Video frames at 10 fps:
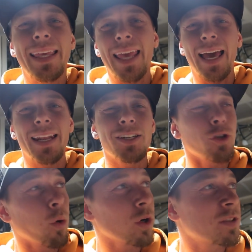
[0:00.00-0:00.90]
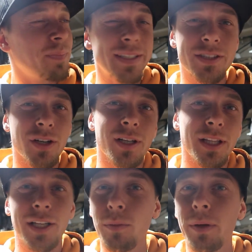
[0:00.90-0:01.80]
get it, Torx bits are a
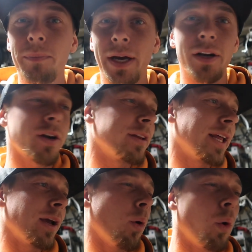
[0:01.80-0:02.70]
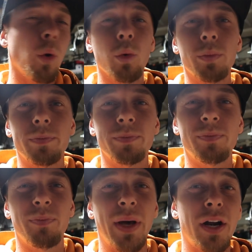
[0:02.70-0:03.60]
little bit better and they hold
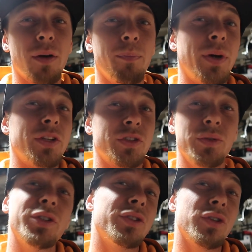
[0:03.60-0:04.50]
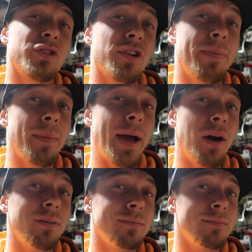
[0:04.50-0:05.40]
better, but as soon as you strip them
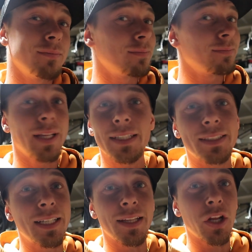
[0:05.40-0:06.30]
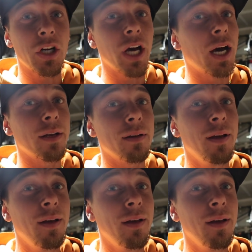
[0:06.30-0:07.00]
out, that's it, they're done.